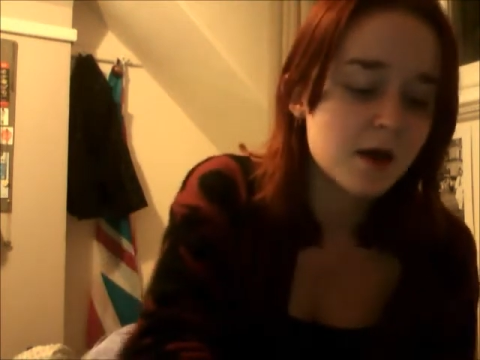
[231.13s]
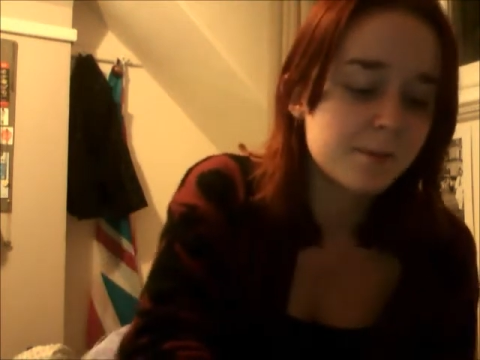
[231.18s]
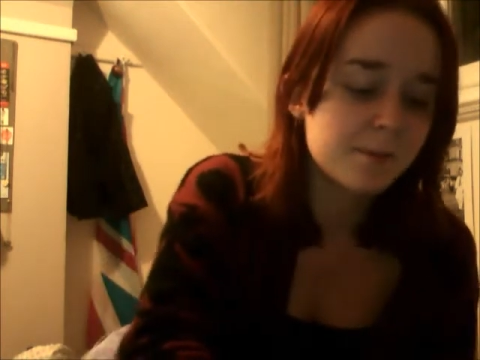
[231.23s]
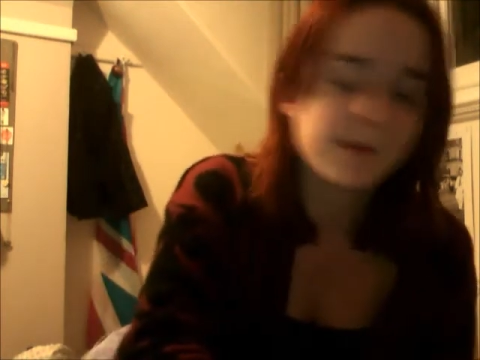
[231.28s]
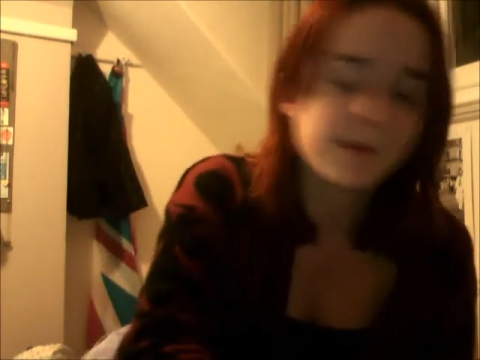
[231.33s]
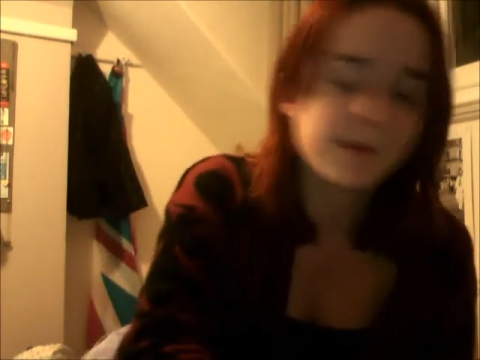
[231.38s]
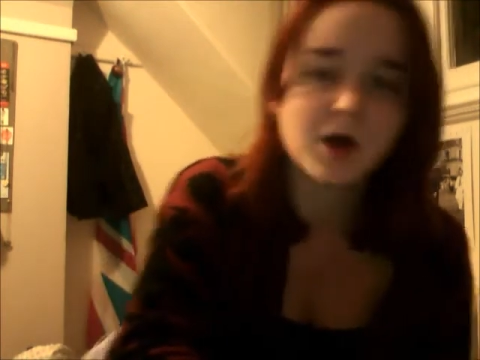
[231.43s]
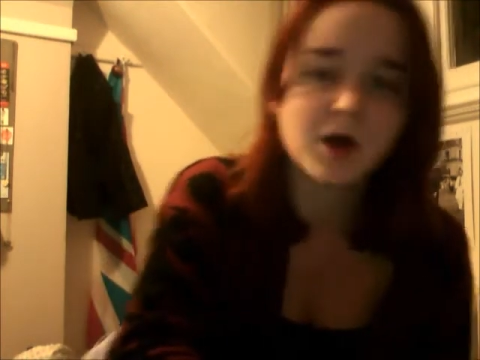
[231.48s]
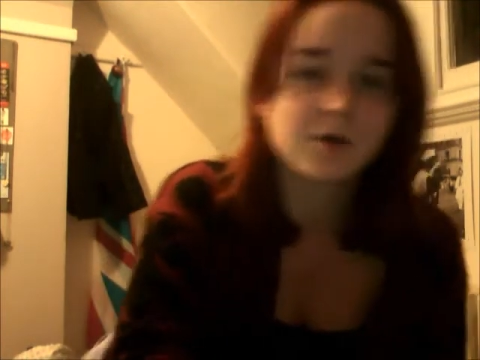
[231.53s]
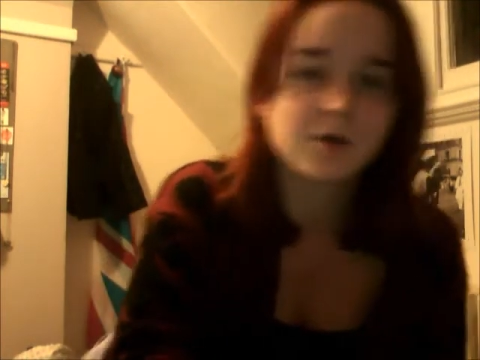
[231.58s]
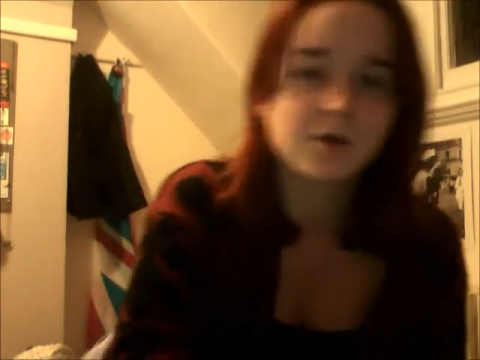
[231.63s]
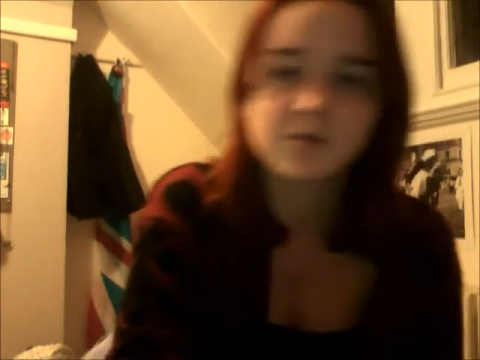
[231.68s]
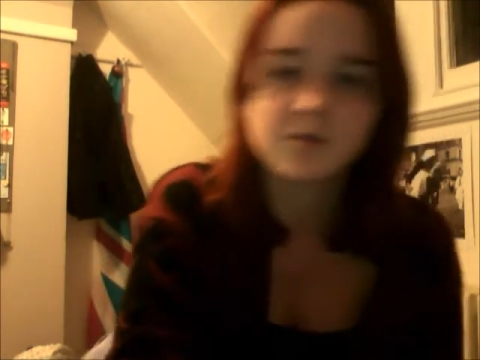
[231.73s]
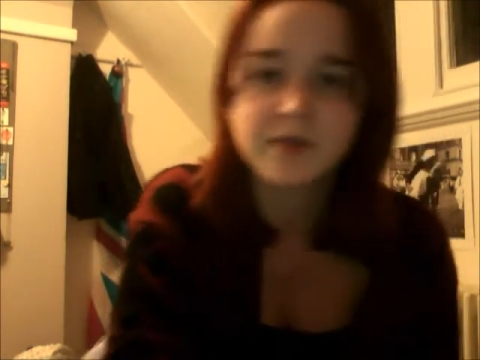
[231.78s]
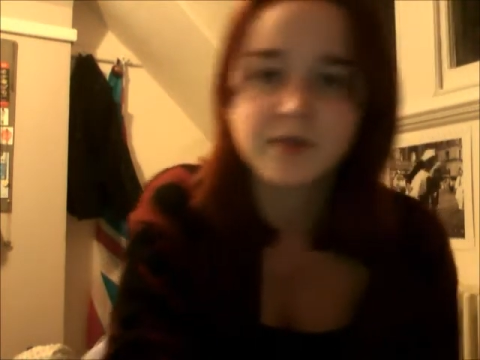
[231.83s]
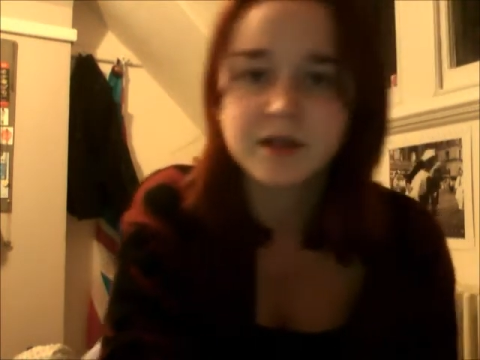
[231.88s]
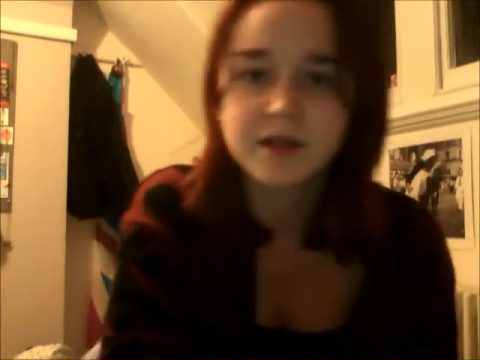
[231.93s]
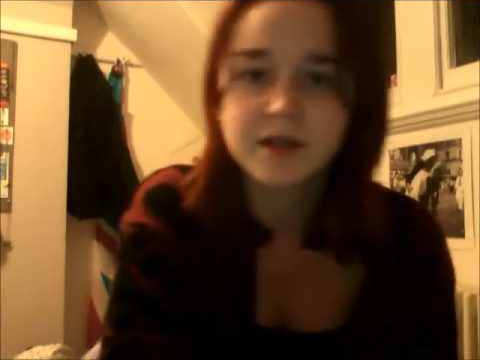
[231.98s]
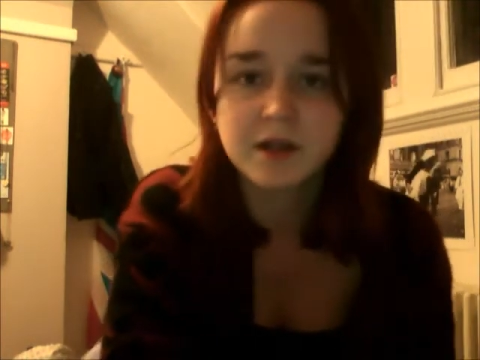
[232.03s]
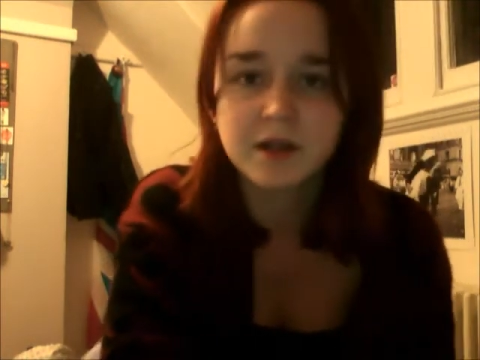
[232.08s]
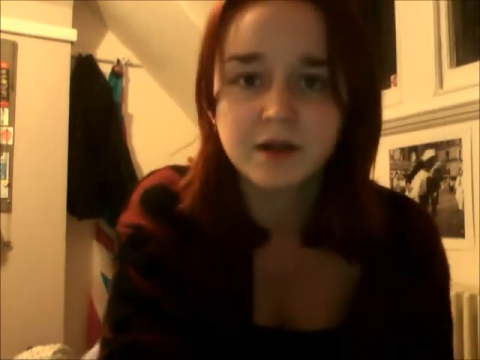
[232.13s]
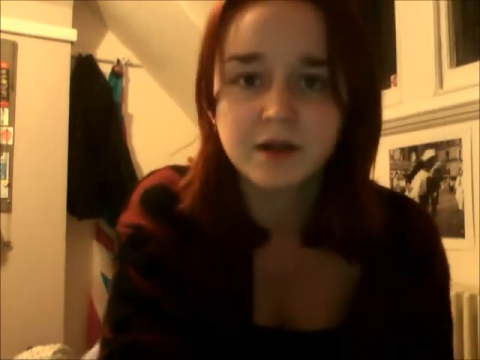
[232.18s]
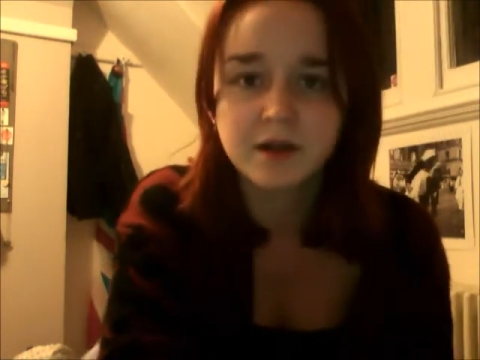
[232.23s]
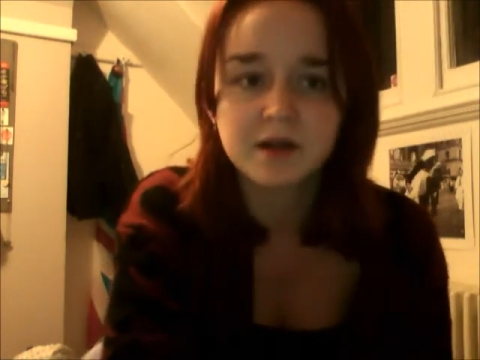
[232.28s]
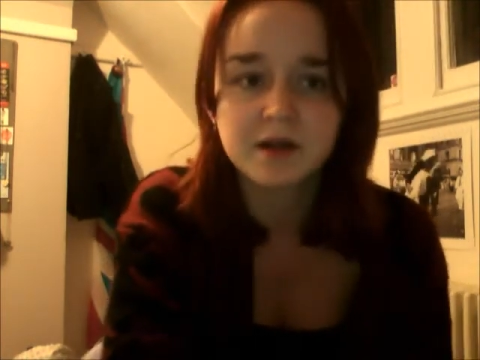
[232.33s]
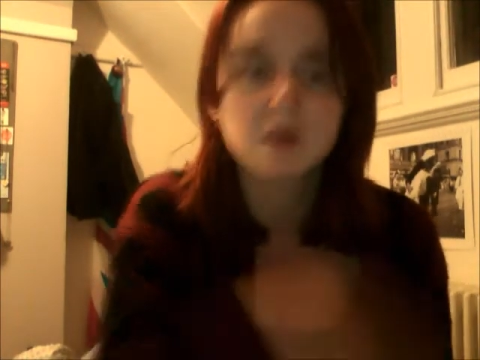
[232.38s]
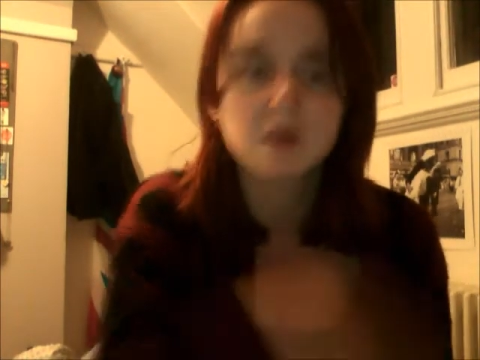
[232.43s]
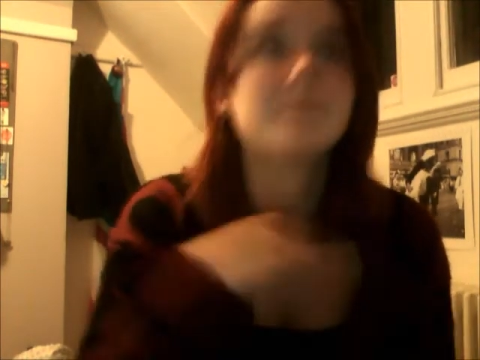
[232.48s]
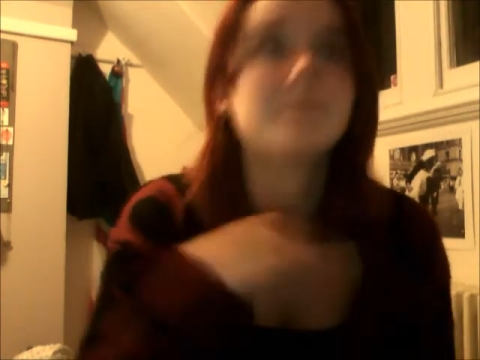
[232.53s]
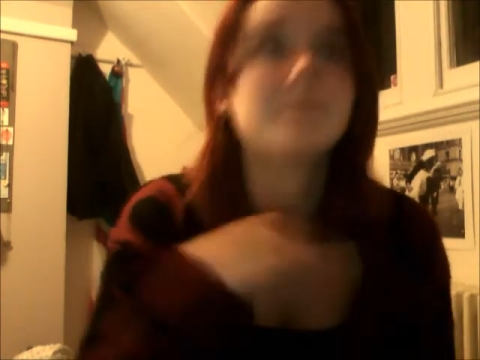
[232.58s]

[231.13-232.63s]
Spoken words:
but I don't feel like I'm